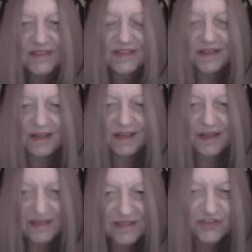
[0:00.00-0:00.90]
It's
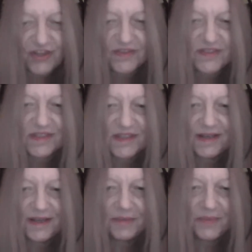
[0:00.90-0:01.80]
just the
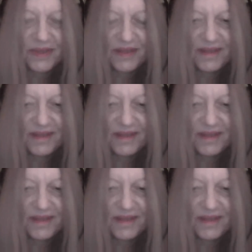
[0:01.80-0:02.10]
time.